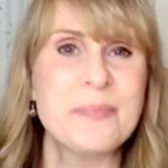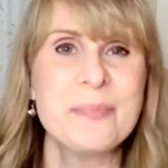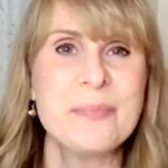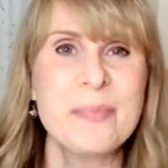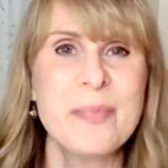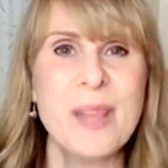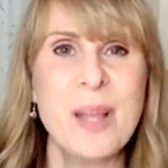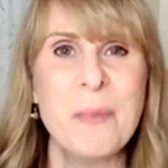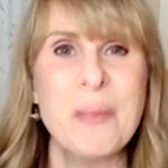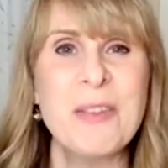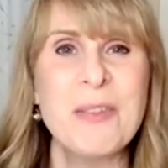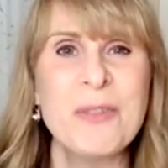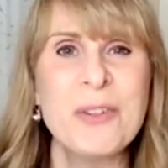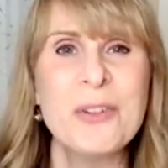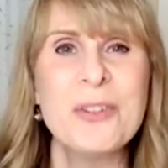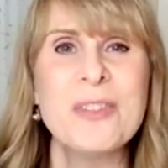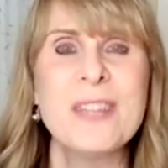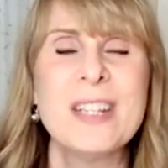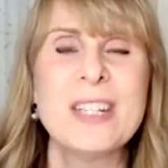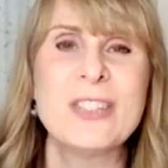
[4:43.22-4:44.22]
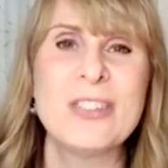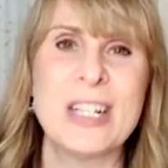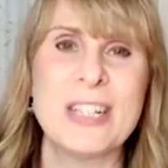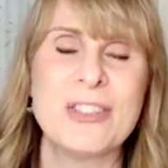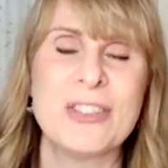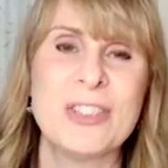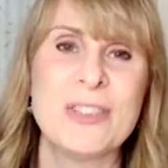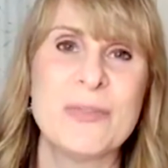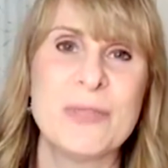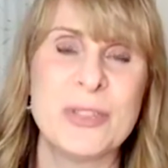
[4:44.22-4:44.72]
my first
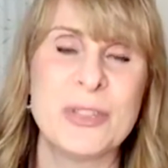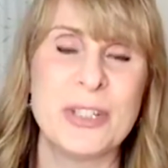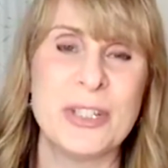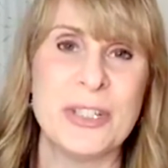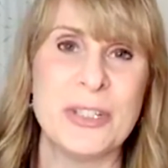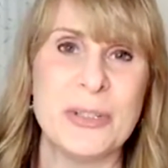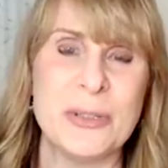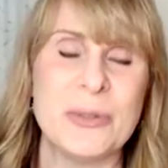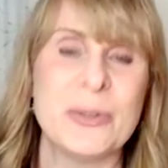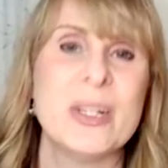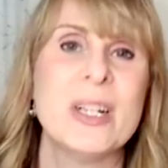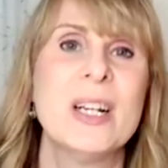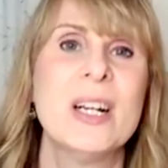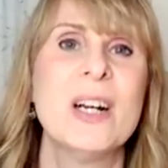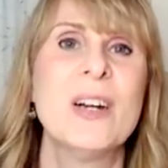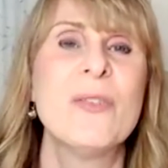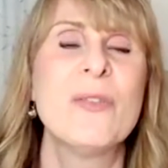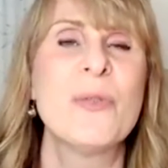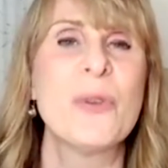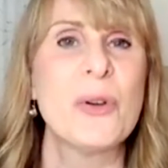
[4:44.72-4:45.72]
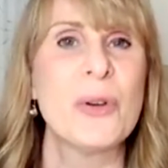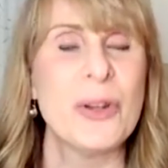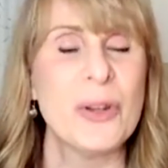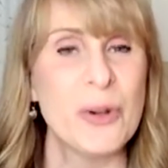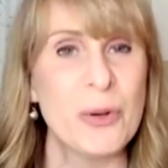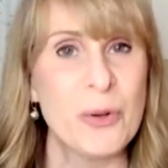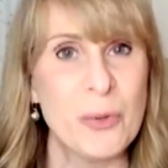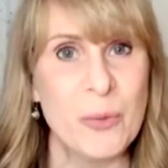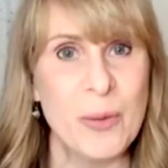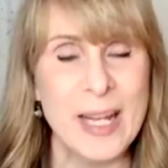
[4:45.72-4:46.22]
suggestion for you for
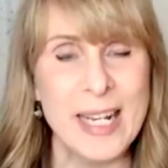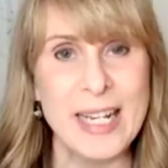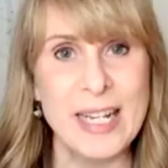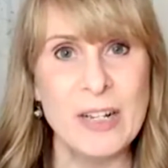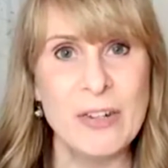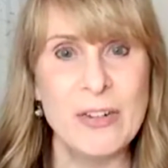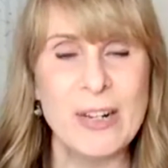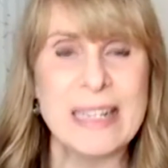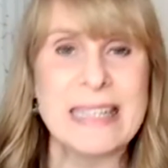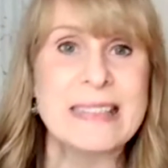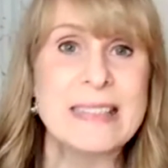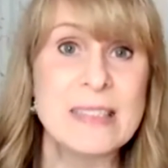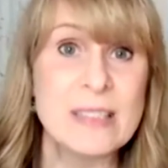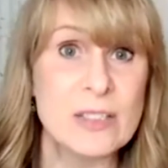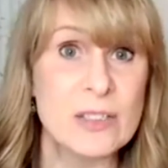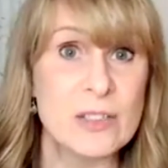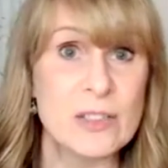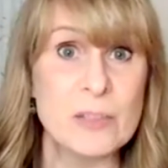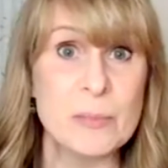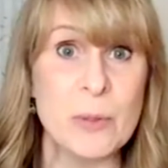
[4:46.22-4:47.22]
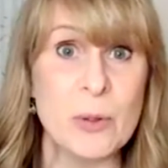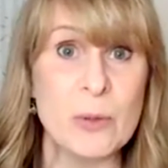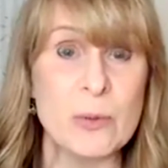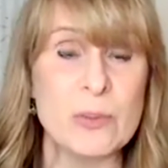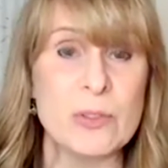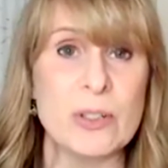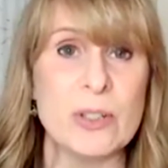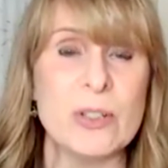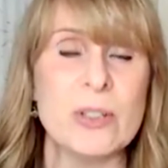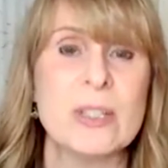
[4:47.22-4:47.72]
your wedding dress
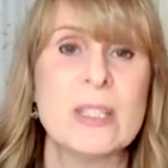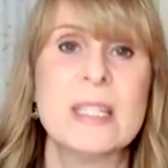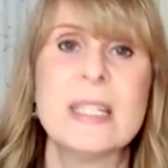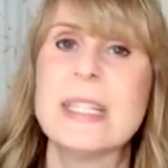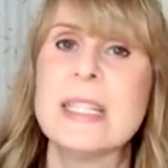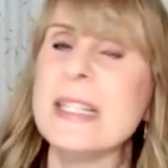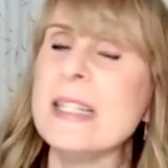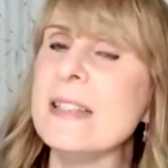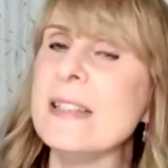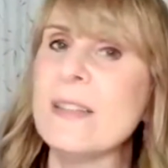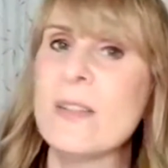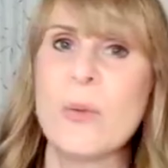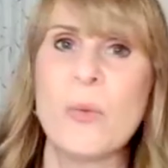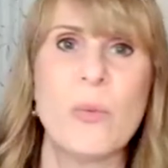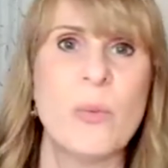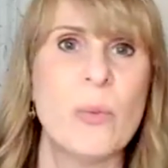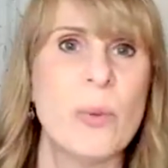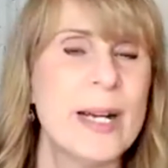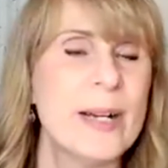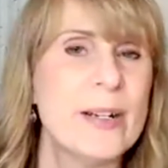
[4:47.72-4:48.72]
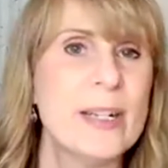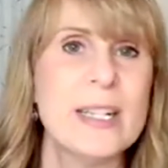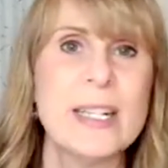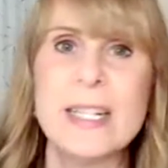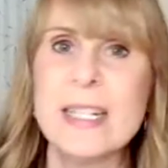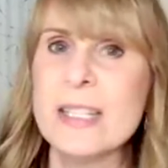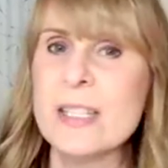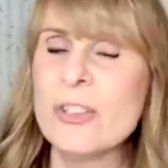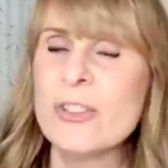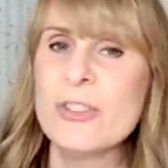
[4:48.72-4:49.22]
disposal is wear it,
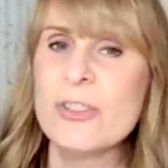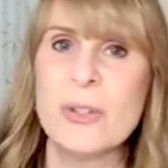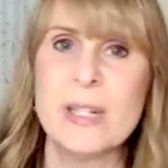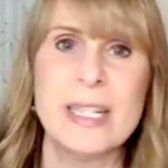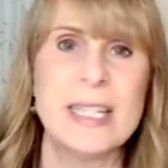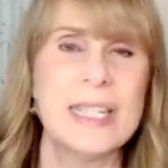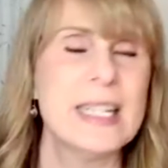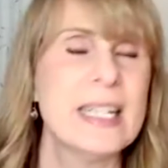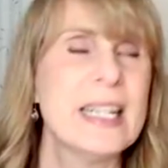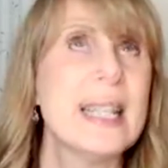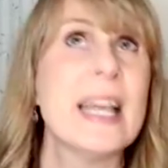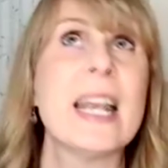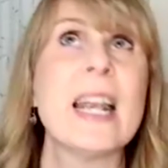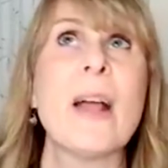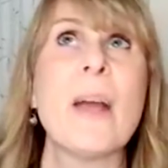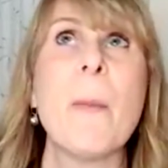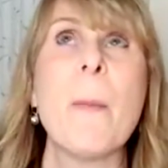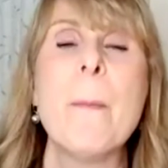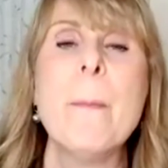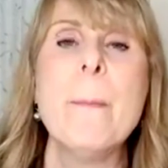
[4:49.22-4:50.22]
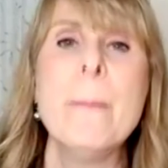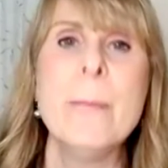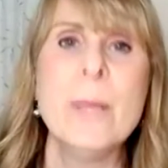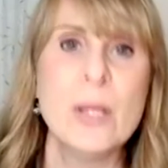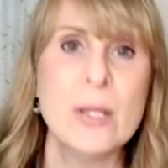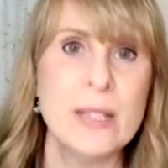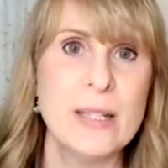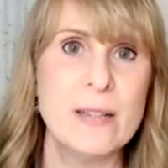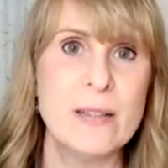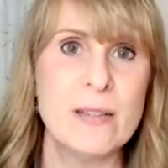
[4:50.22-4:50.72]
enjoy it, get
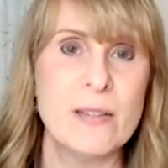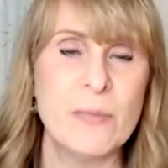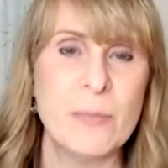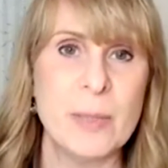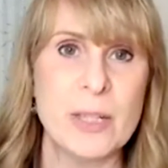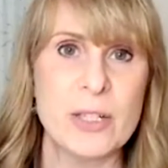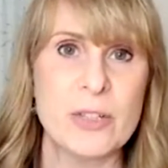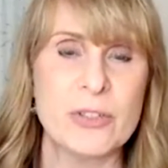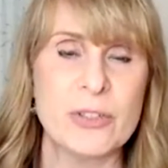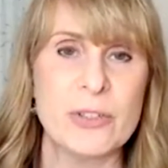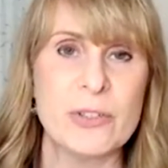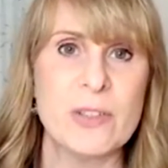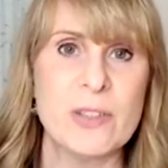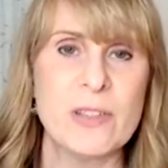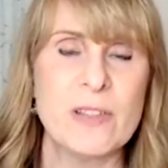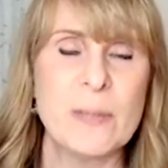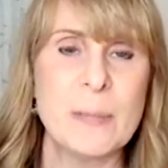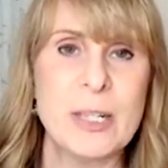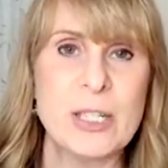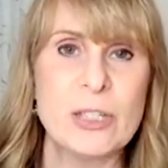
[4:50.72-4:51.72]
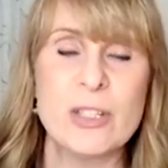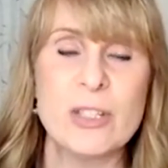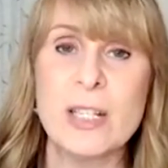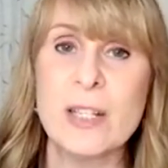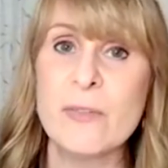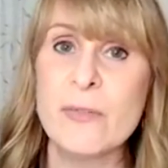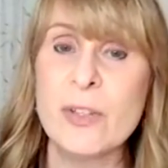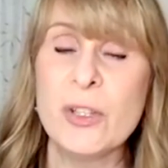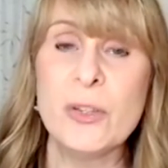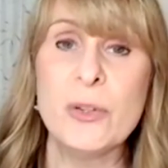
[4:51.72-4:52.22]
millions of pictures, especially
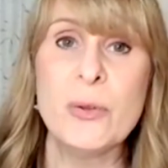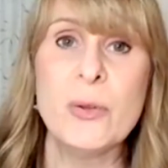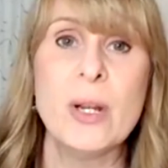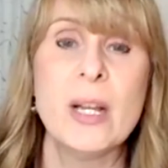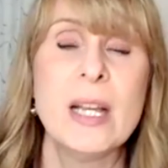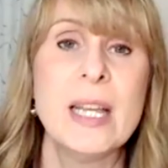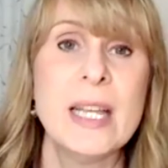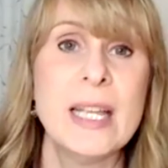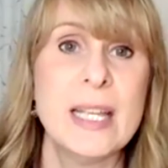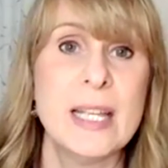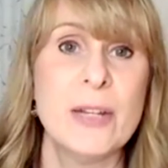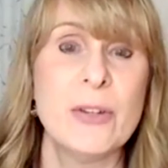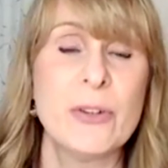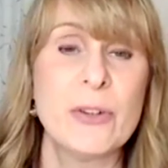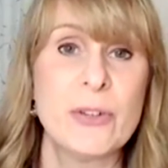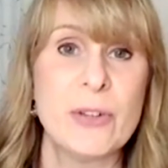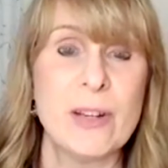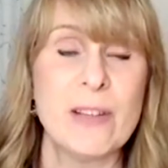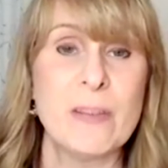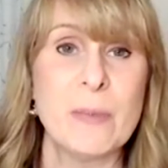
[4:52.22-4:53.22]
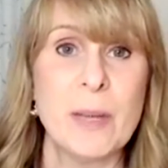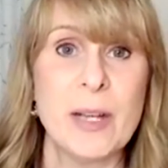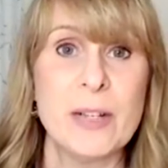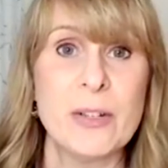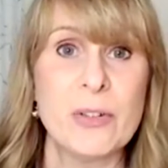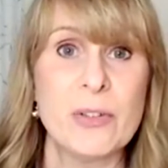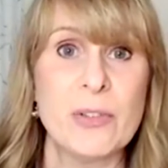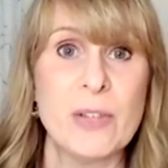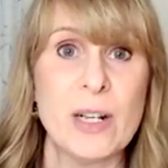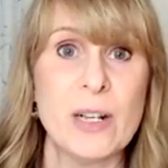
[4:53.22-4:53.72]
of you in your dress by
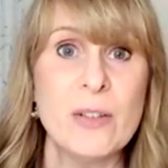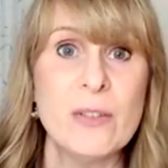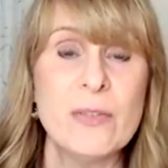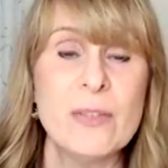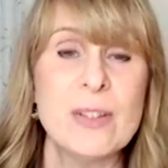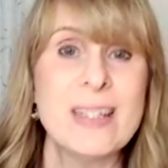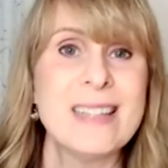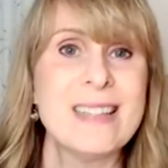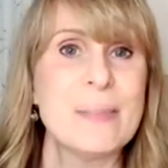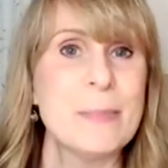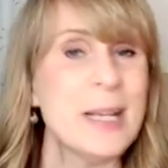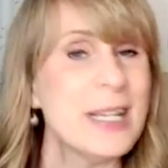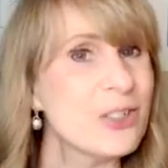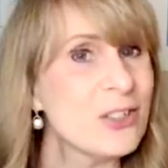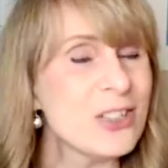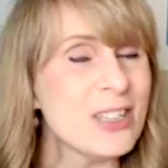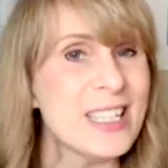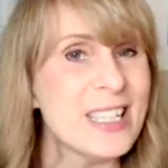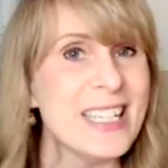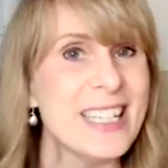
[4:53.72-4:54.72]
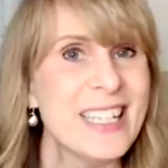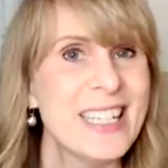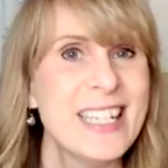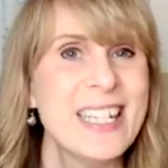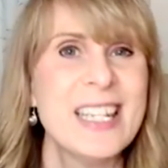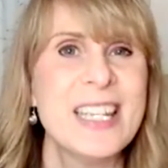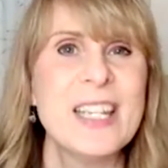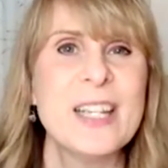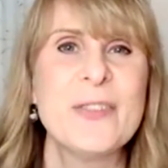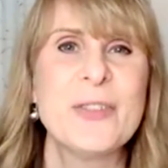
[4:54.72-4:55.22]
yourself, especially
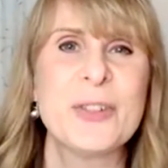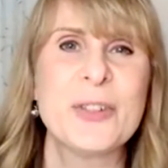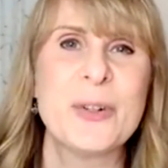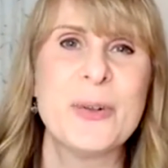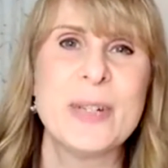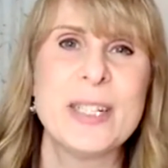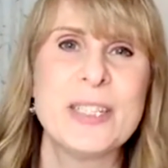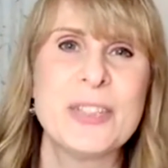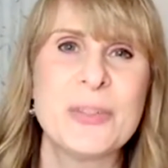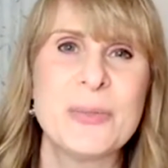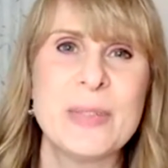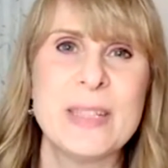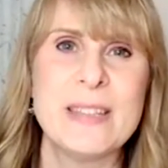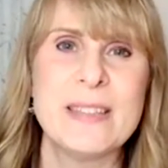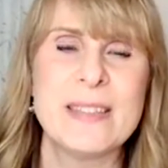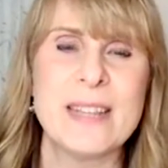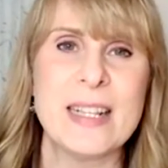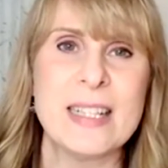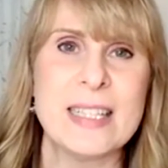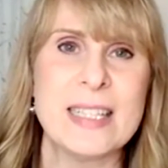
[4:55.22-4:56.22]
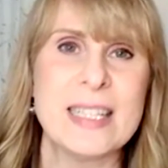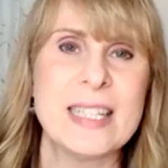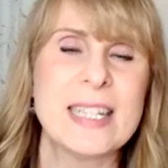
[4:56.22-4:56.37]
if you're going to resell it.